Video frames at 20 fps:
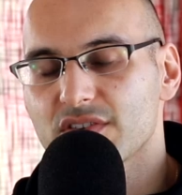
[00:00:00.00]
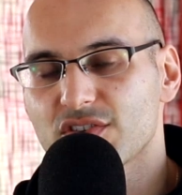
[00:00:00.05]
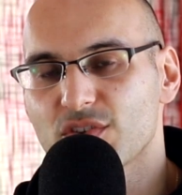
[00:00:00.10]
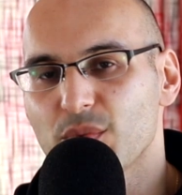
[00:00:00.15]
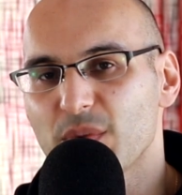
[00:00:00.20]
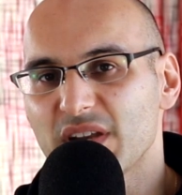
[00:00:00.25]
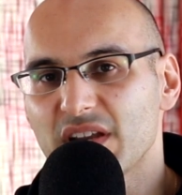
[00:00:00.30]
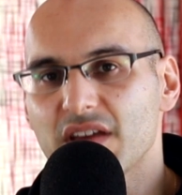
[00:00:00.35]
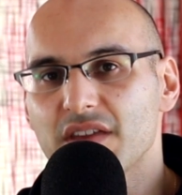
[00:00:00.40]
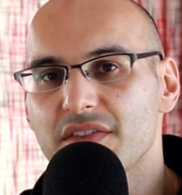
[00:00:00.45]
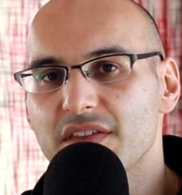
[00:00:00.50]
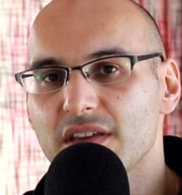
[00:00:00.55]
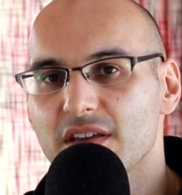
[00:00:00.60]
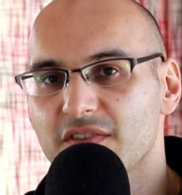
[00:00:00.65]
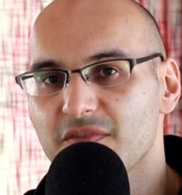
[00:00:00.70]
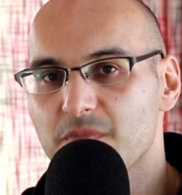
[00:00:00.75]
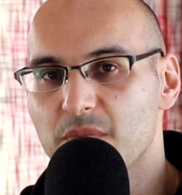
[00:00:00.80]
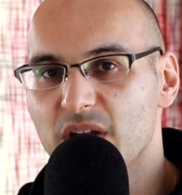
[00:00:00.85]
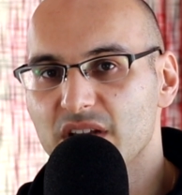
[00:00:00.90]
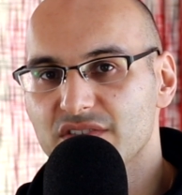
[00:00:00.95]
So when I think
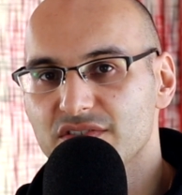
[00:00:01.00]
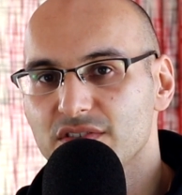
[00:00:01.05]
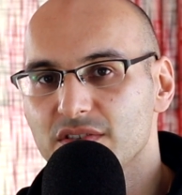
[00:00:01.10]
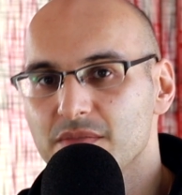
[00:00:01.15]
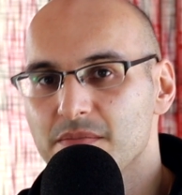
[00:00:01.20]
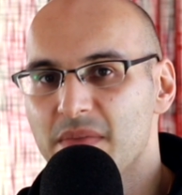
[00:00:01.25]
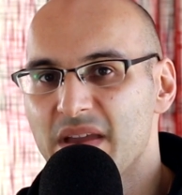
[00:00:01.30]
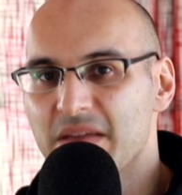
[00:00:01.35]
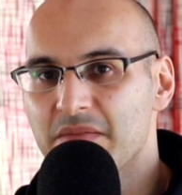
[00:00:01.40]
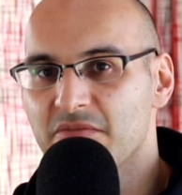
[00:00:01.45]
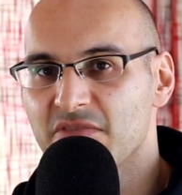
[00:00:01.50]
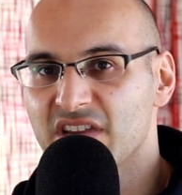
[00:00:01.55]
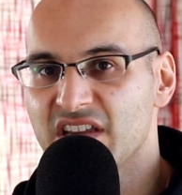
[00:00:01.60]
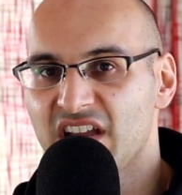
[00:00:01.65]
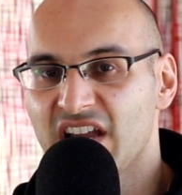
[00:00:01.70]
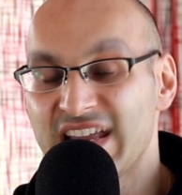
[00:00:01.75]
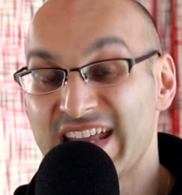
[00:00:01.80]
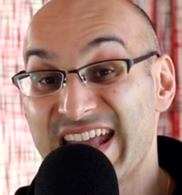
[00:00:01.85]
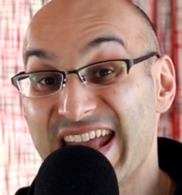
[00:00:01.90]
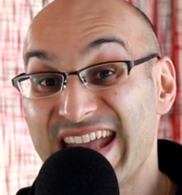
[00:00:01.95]
of muscle
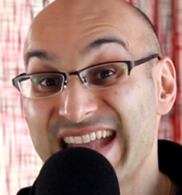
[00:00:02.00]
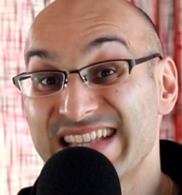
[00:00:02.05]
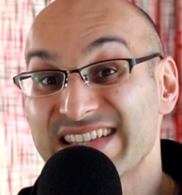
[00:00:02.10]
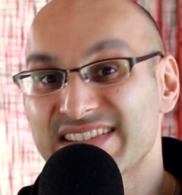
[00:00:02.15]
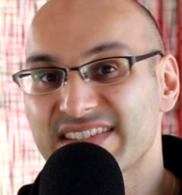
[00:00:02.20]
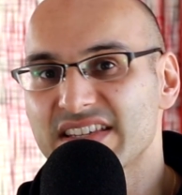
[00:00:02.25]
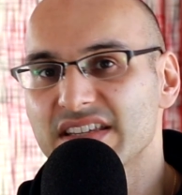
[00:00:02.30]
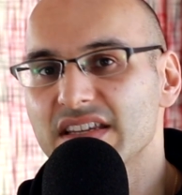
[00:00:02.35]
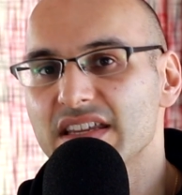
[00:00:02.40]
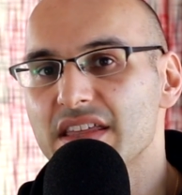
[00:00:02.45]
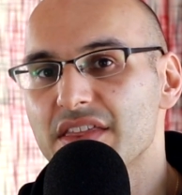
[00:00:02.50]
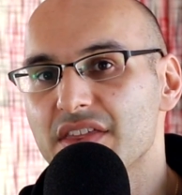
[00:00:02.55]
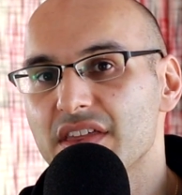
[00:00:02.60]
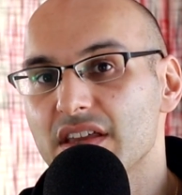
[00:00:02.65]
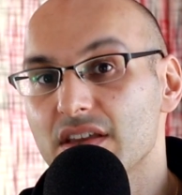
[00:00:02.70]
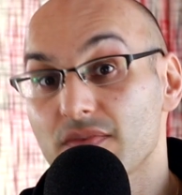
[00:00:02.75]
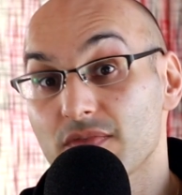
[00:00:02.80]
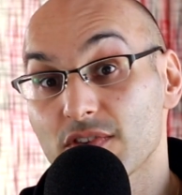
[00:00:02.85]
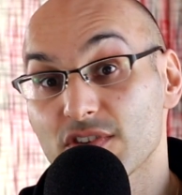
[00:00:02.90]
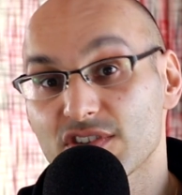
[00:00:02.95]
memory, I instantly
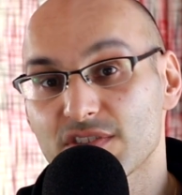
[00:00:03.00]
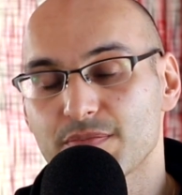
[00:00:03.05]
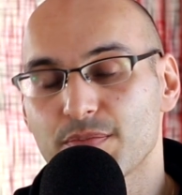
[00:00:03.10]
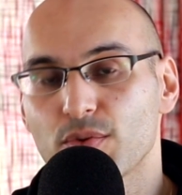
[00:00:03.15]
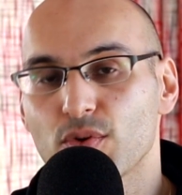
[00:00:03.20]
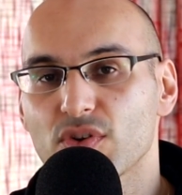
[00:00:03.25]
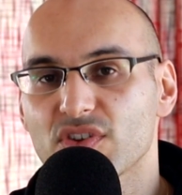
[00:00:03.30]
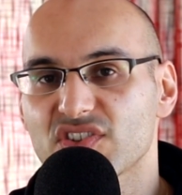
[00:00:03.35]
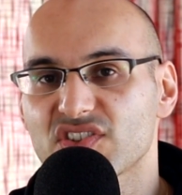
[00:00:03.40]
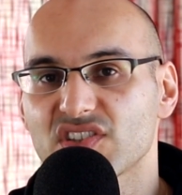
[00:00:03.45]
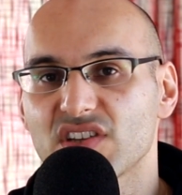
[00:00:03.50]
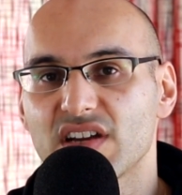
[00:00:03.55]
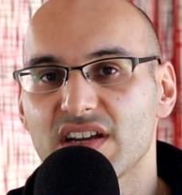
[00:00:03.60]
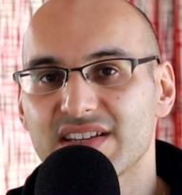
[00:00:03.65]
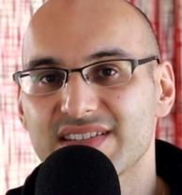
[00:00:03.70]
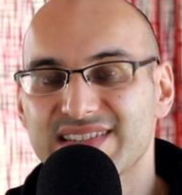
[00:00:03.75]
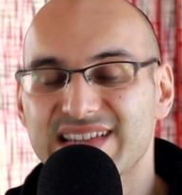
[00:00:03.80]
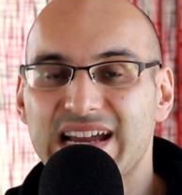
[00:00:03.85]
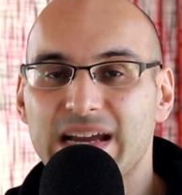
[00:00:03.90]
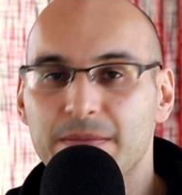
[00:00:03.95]
think of the sports
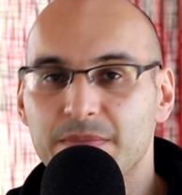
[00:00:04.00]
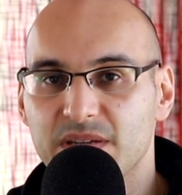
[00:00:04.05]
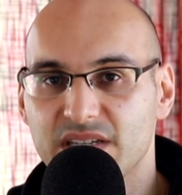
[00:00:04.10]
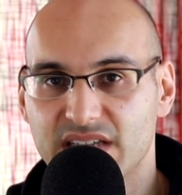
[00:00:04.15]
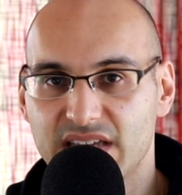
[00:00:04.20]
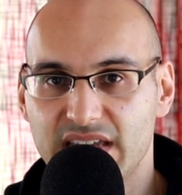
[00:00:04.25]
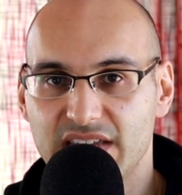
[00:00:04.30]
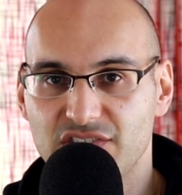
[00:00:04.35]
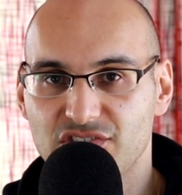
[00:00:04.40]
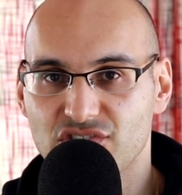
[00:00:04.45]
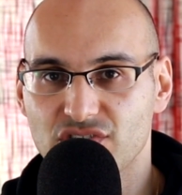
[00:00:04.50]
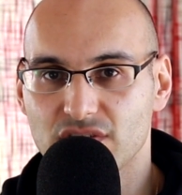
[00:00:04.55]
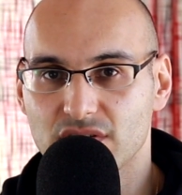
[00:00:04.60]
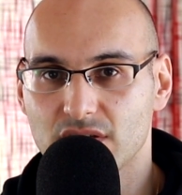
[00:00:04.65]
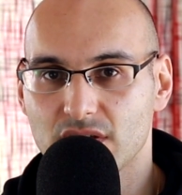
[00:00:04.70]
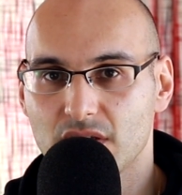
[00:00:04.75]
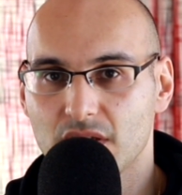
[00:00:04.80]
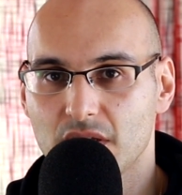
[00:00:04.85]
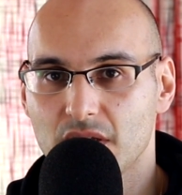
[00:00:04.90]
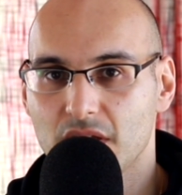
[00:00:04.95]
science
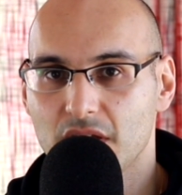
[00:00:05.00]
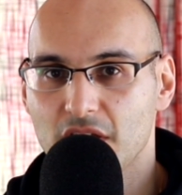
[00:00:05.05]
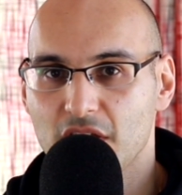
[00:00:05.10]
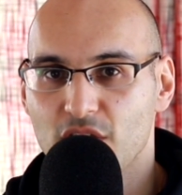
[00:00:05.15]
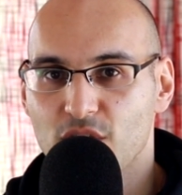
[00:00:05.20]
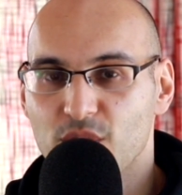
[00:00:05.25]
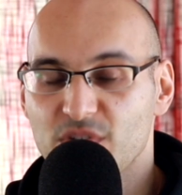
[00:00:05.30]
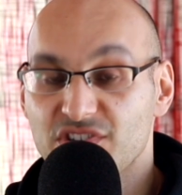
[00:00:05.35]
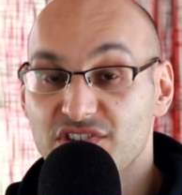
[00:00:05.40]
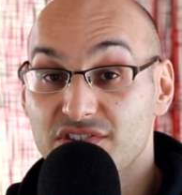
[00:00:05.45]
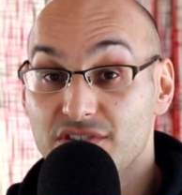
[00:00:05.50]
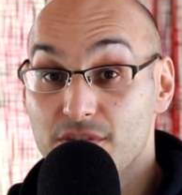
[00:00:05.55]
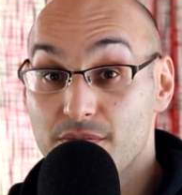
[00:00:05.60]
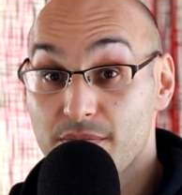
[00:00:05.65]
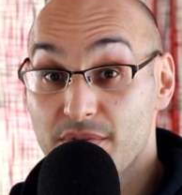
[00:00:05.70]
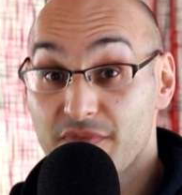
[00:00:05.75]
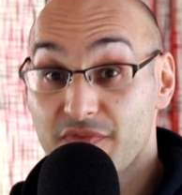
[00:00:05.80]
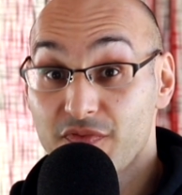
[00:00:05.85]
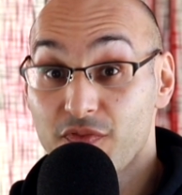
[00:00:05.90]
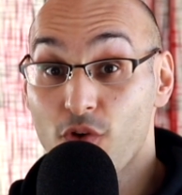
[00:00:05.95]
application, which is the
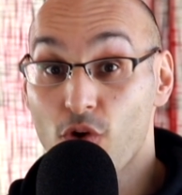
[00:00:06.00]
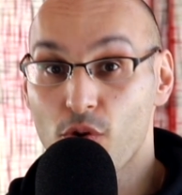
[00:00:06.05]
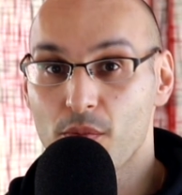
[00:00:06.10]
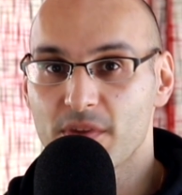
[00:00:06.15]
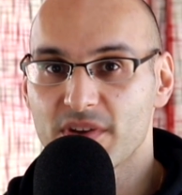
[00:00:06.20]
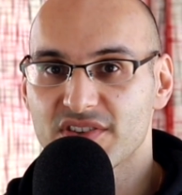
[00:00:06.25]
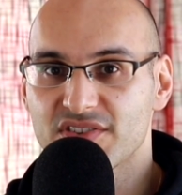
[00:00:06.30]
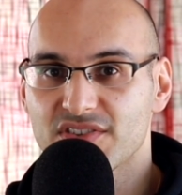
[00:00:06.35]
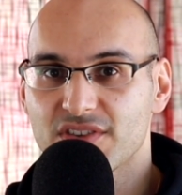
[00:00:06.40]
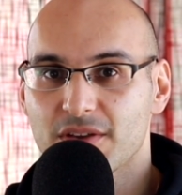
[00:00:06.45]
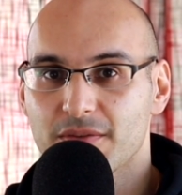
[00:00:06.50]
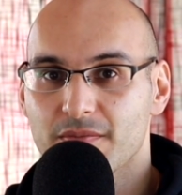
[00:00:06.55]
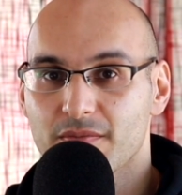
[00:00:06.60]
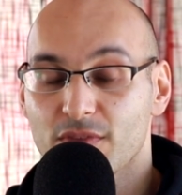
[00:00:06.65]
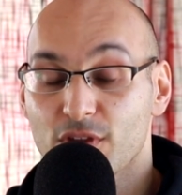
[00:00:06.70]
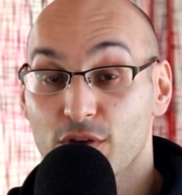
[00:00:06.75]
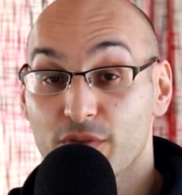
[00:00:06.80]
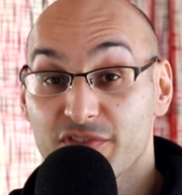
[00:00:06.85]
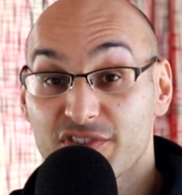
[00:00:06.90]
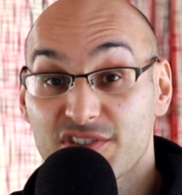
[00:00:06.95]
performance
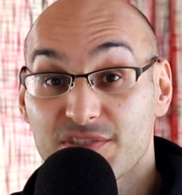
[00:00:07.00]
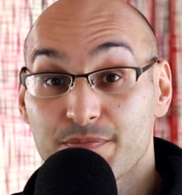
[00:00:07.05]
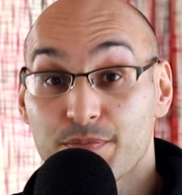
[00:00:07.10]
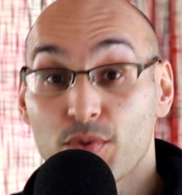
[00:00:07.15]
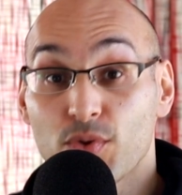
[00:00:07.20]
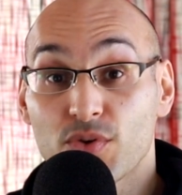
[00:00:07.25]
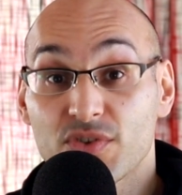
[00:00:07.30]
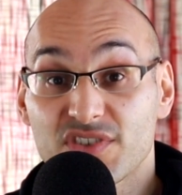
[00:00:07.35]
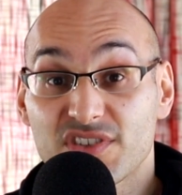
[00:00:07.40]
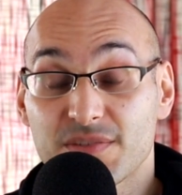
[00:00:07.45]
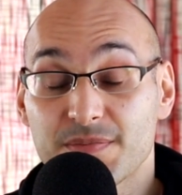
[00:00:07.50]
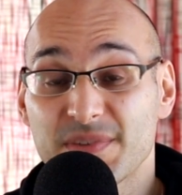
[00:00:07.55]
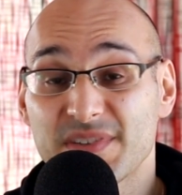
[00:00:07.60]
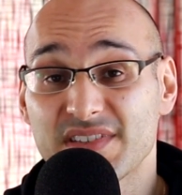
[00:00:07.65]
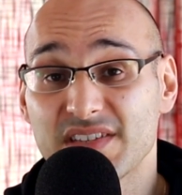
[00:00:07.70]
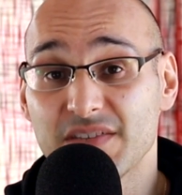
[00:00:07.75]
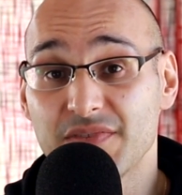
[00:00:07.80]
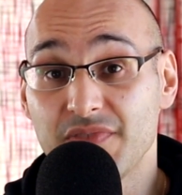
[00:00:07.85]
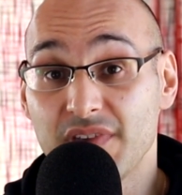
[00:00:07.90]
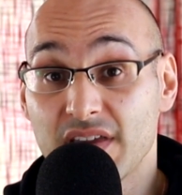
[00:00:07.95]
of
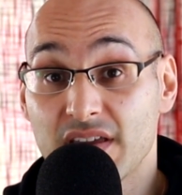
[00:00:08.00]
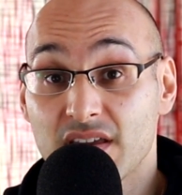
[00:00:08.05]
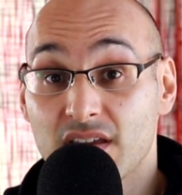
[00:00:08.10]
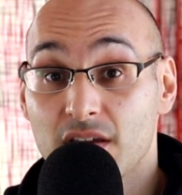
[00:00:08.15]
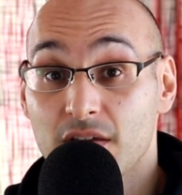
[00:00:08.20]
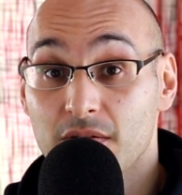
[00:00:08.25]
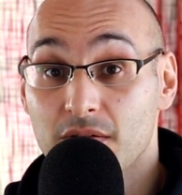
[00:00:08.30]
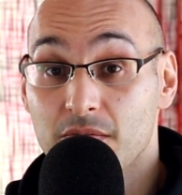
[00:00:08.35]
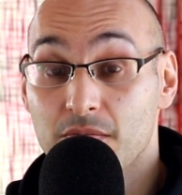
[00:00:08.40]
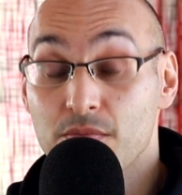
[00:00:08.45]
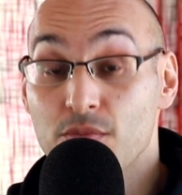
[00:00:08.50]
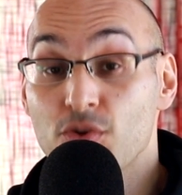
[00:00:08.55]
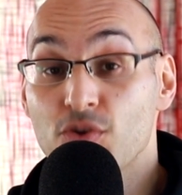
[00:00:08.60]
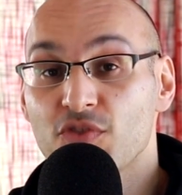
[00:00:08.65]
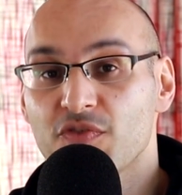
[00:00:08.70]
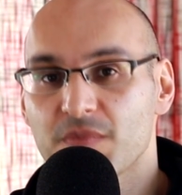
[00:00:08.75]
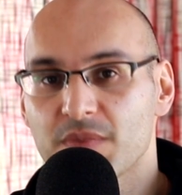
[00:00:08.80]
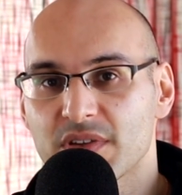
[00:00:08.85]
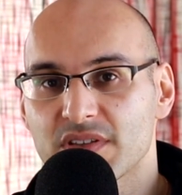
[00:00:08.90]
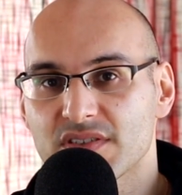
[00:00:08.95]
sport-specific
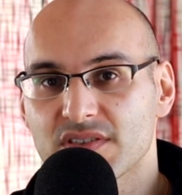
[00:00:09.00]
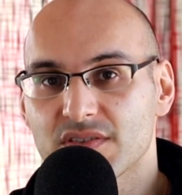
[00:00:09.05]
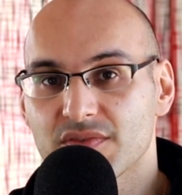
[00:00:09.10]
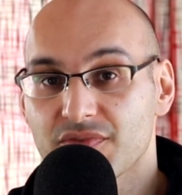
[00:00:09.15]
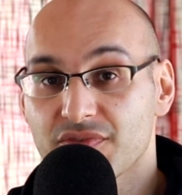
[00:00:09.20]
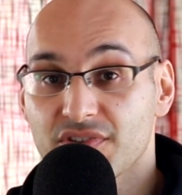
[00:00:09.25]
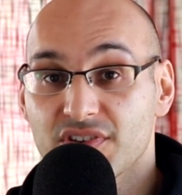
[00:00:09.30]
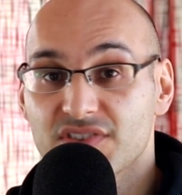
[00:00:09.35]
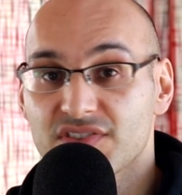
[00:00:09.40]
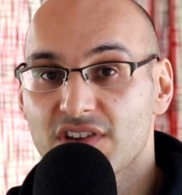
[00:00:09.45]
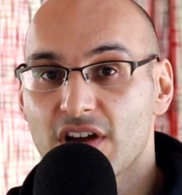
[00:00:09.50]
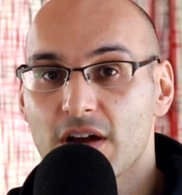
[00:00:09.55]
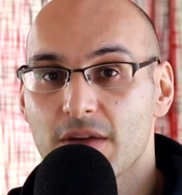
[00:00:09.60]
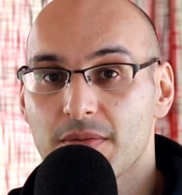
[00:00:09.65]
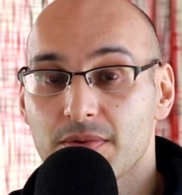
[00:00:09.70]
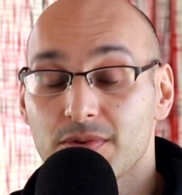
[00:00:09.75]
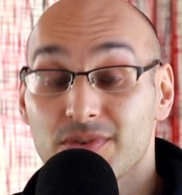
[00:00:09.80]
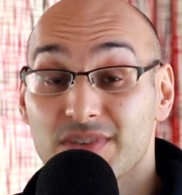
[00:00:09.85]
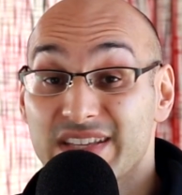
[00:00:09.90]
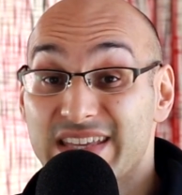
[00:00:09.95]
movements, for
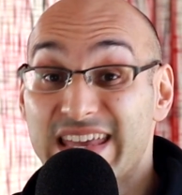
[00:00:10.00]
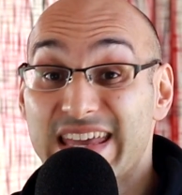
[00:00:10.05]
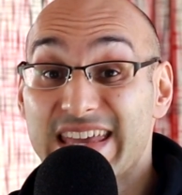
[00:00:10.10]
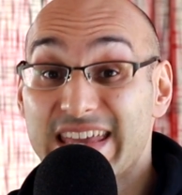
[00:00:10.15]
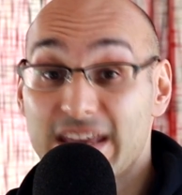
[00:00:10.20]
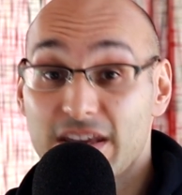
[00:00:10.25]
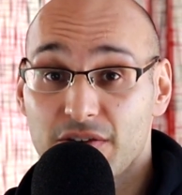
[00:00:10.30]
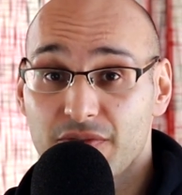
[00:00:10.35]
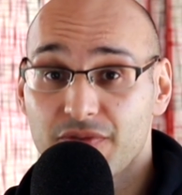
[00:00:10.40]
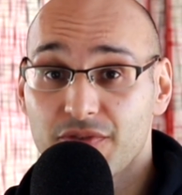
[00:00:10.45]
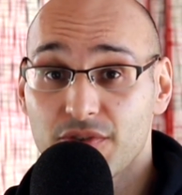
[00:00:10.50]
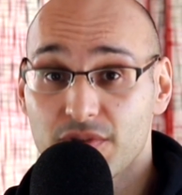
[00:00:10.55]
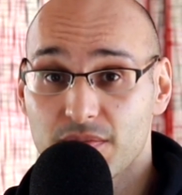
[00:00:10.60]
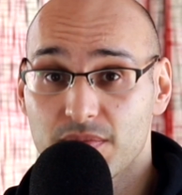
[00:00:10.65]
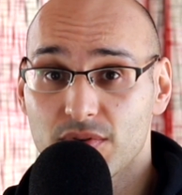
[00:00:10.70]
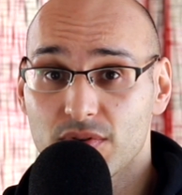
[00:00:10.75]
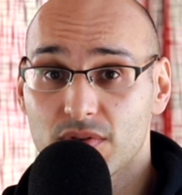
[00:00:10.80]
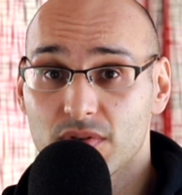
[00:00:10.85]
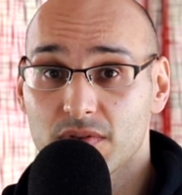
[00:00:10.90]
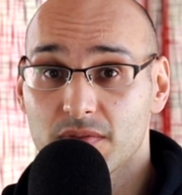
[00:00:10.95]
example, kicking a
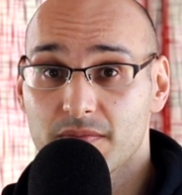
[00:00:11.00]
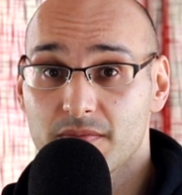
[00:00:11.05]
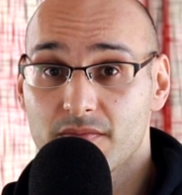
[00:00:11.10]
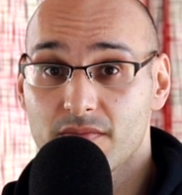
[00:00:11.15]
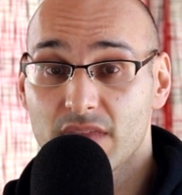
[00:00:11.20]
football.